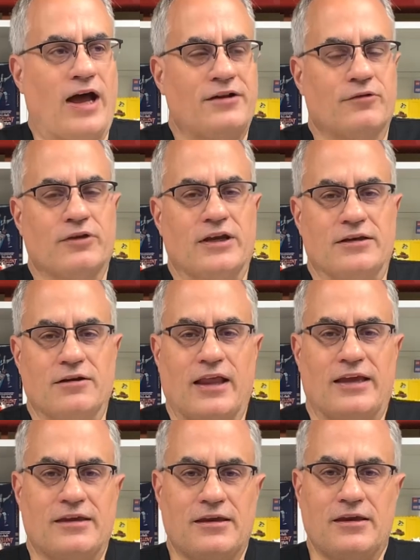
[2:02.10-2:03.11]
I don't need. Now,
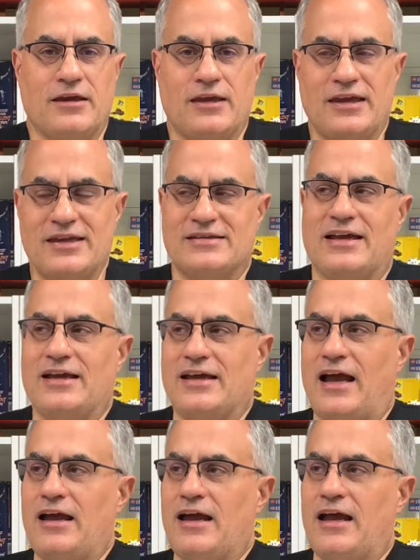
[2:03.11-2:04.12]
like, yes,
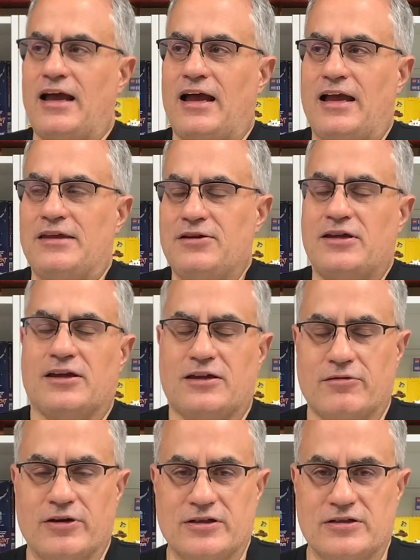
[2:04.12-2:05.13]
you get
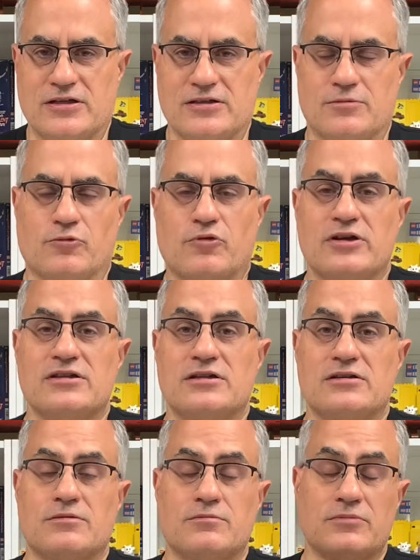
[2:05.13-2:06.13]
criticism.
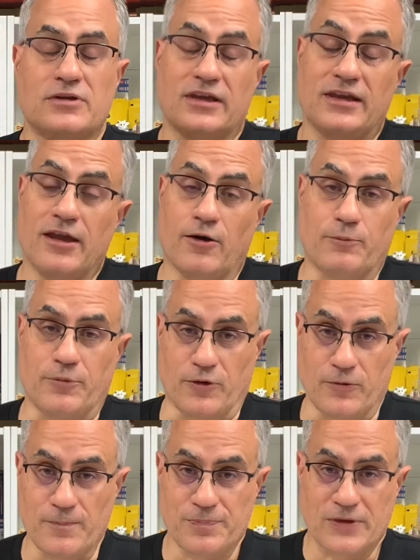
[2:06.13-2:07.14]
Criticism can help
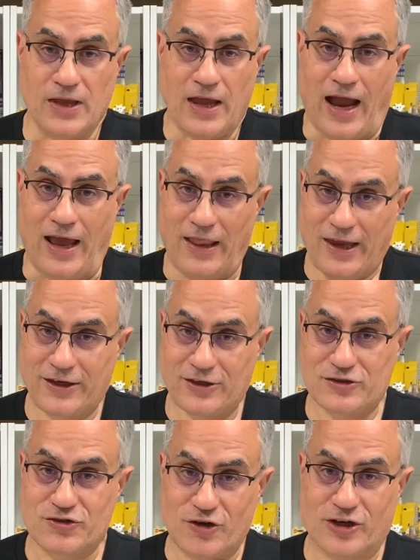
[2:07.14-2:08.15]
you. I like
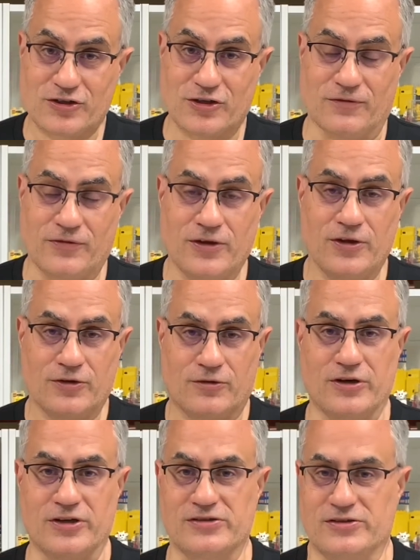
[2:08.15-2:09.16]
constructive
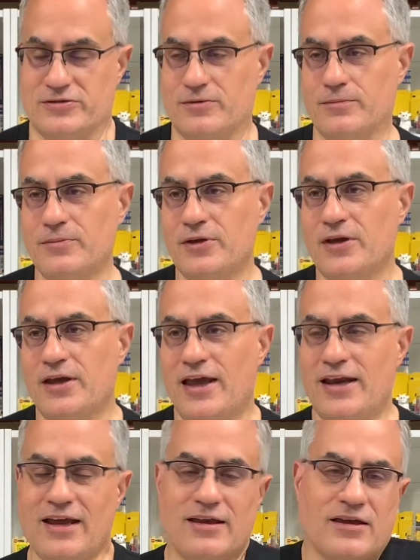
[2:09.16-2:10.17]
criticism.
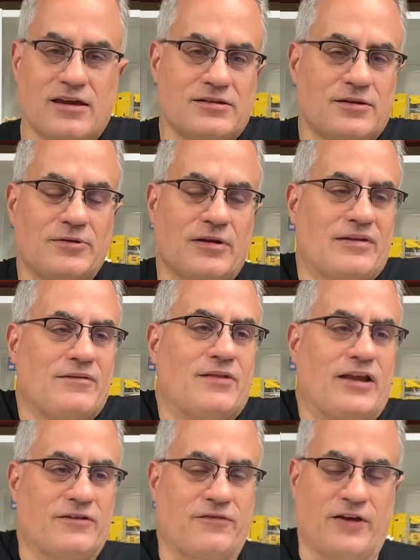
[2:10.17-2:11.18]
And I sometimes even
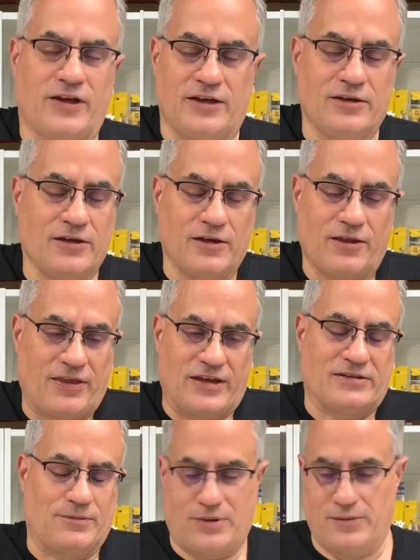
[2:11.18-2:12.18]
like the funny things
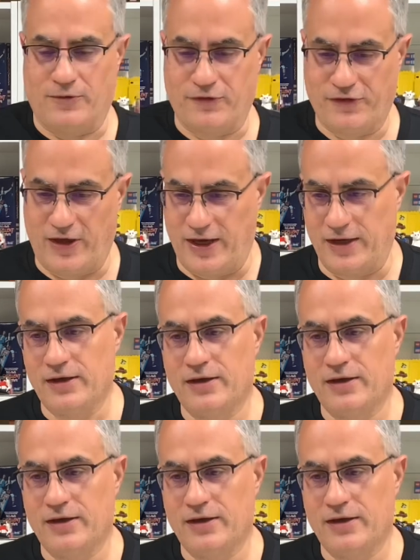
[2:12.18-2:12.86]
that people say,